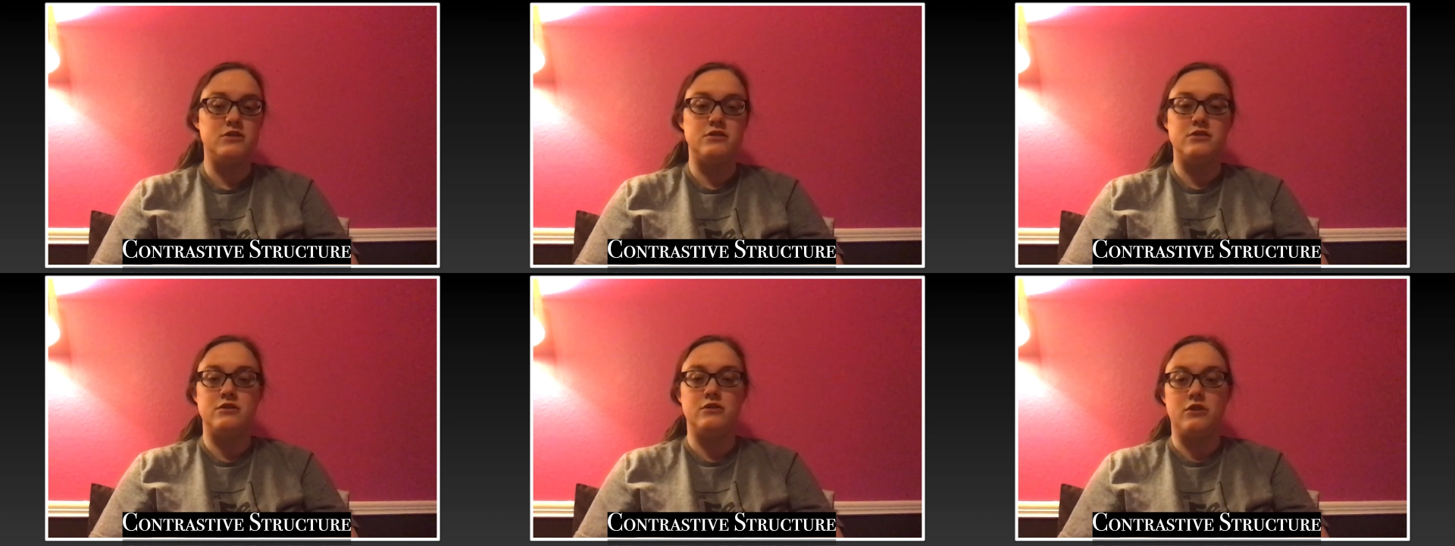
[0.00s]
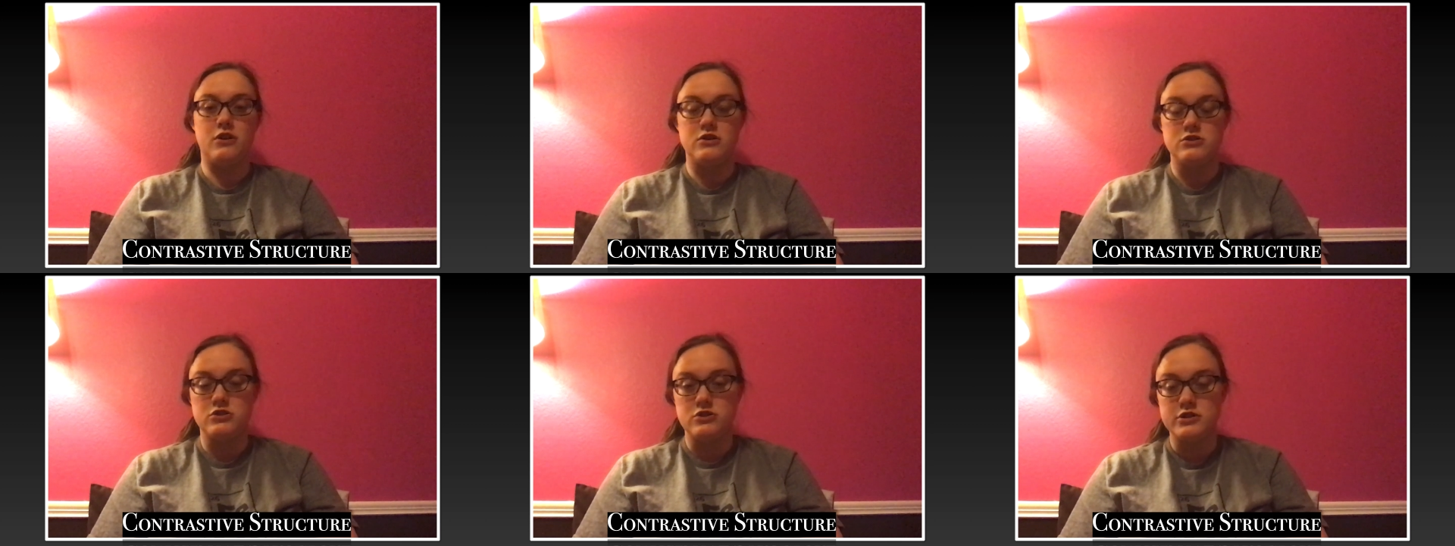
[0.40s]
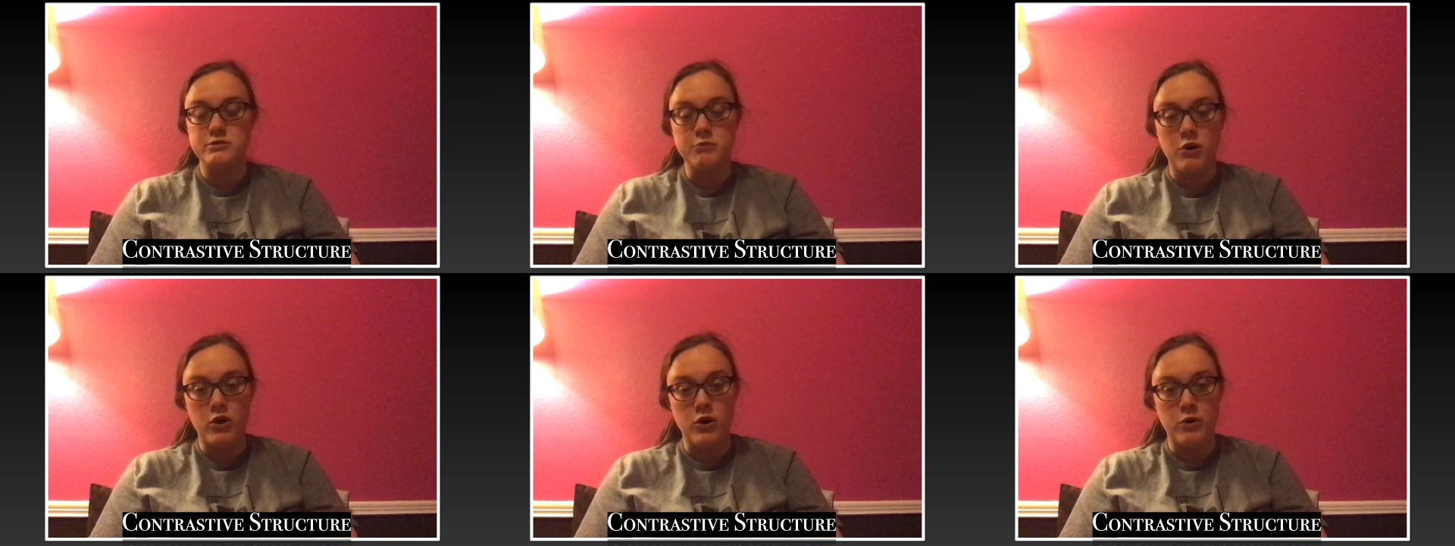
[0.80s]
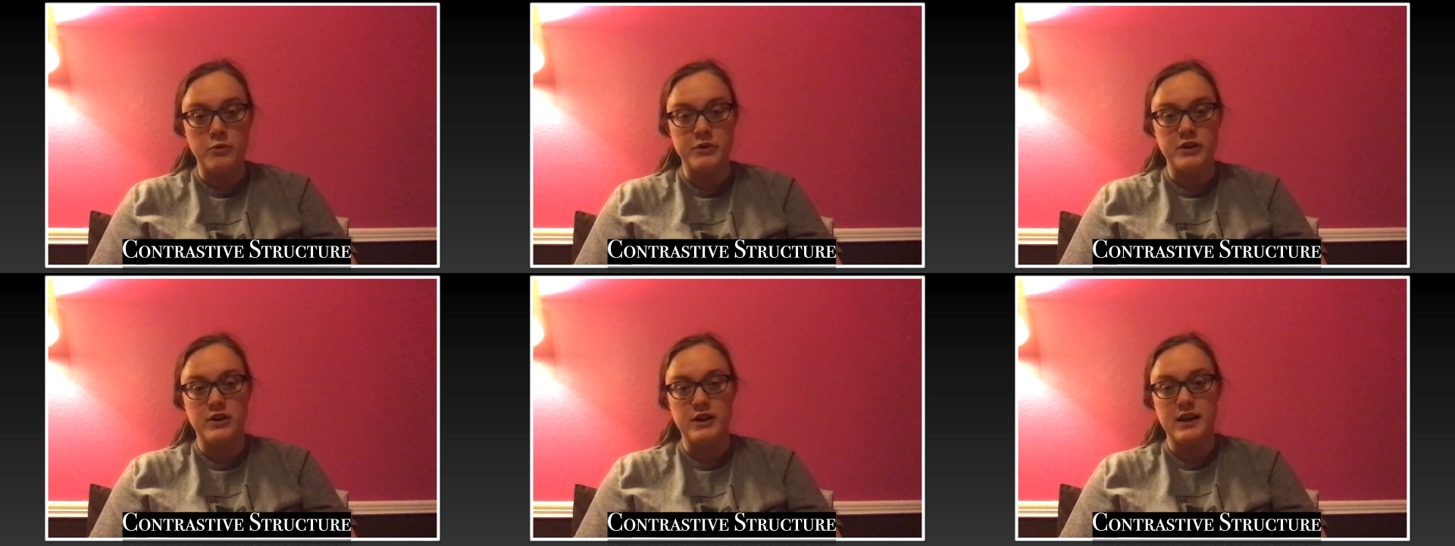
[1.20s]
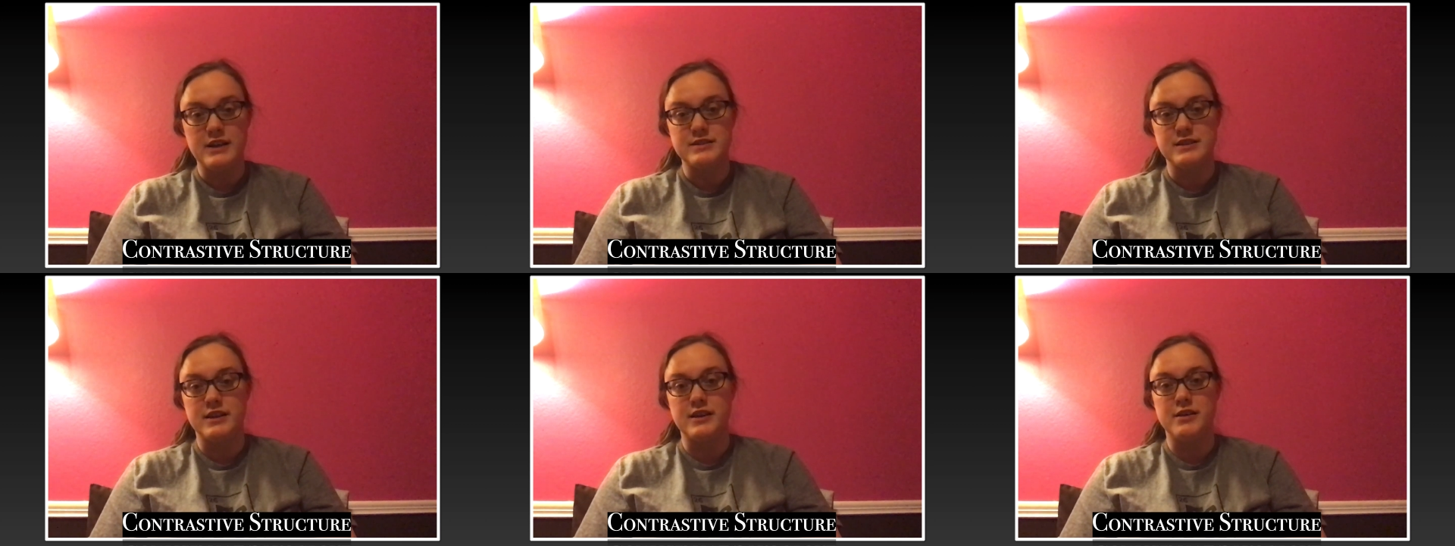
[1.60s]
large or small when you're
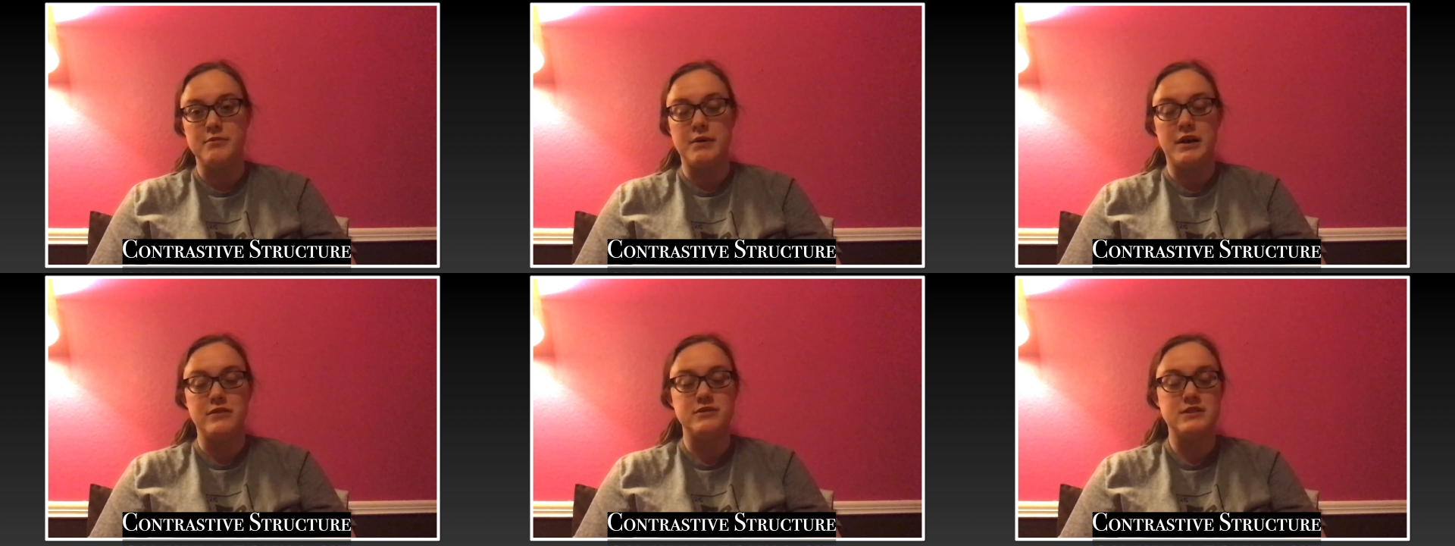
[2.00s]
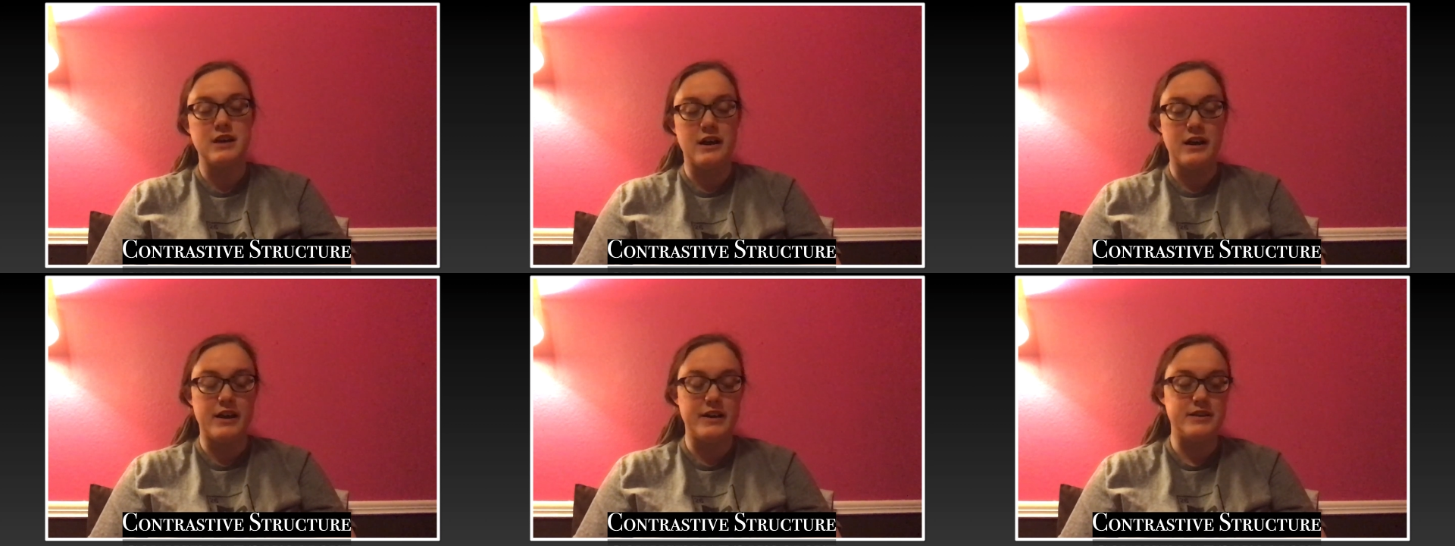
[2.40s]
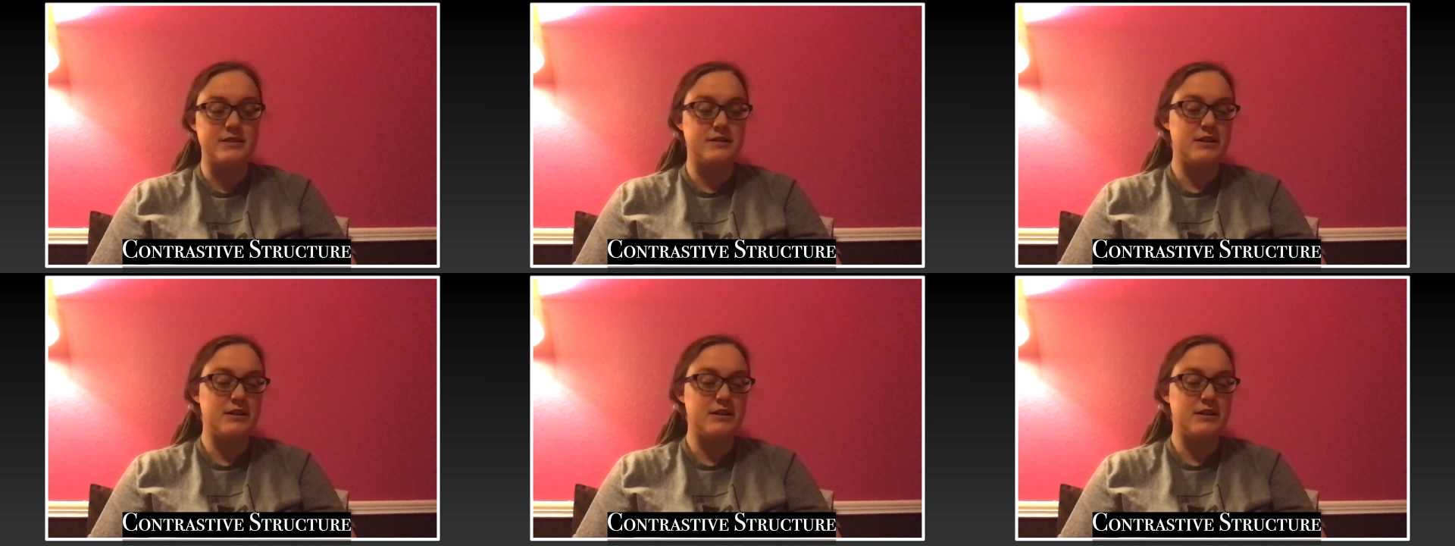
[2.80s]
asking about size,